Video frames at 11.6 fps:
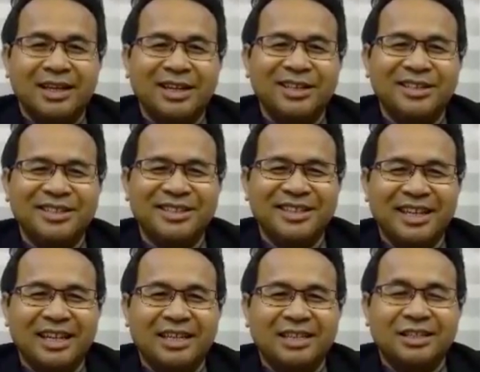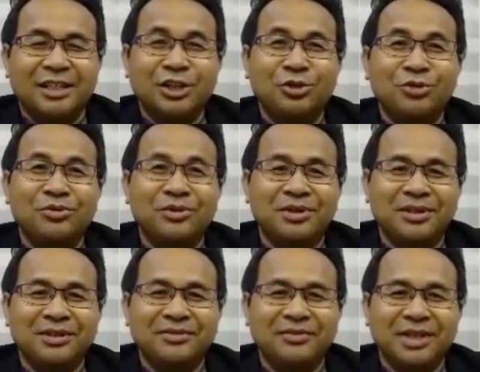Hi, thank you
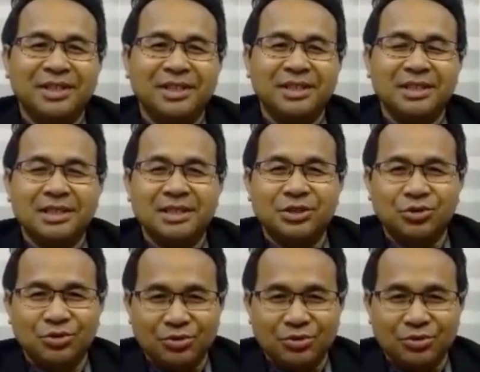for inviting us